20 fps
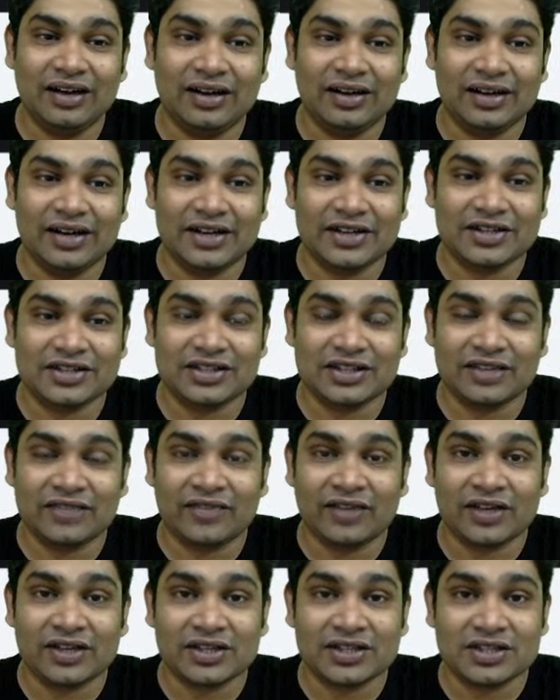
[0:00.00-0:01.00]
relations and
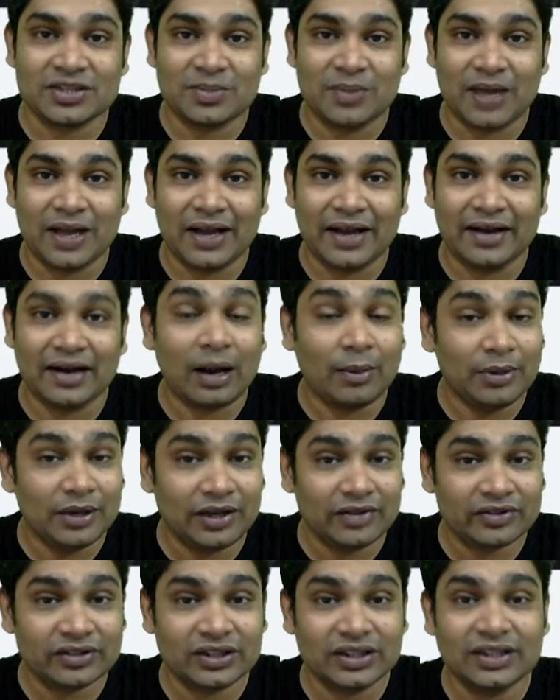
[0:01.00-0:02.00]
functions by
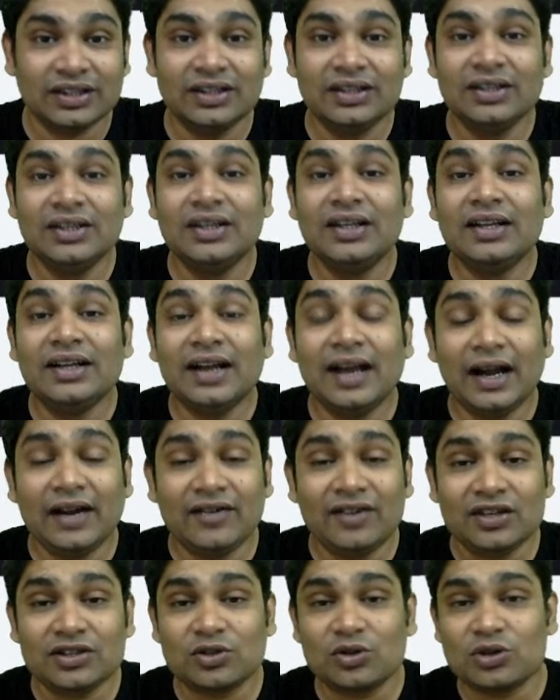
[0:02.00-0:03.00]
Abhinav sir,
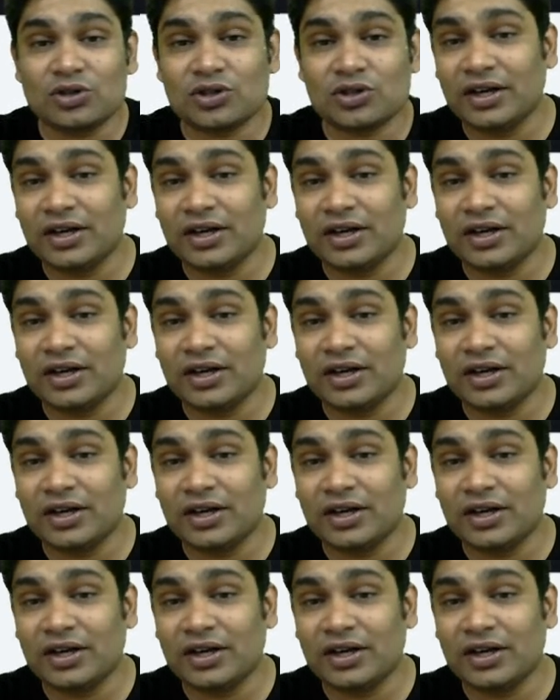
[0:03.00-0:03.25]
advanced course on